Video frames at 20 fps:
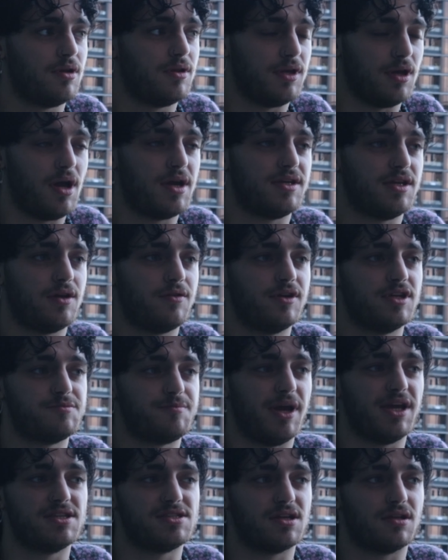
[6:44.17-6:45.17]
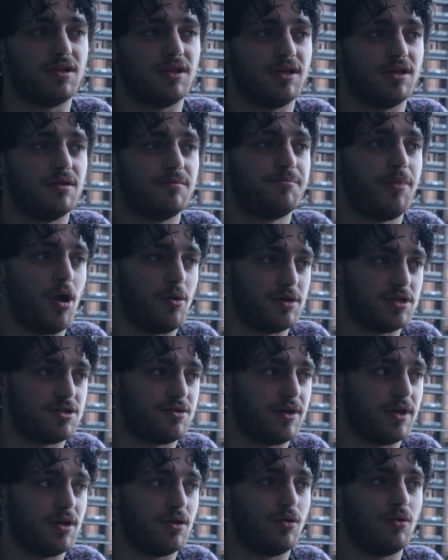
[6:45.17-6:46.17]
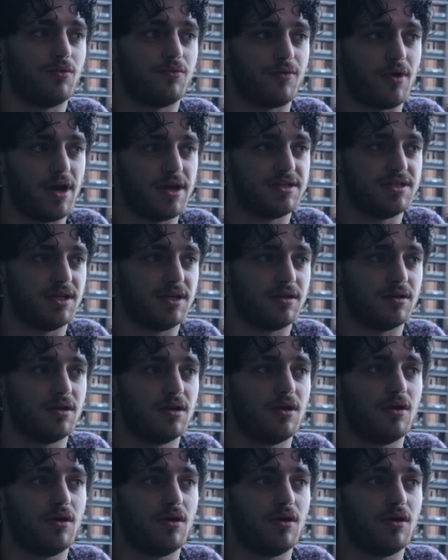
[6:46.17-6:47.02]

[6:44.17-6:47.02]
The idea is basically poetry or writing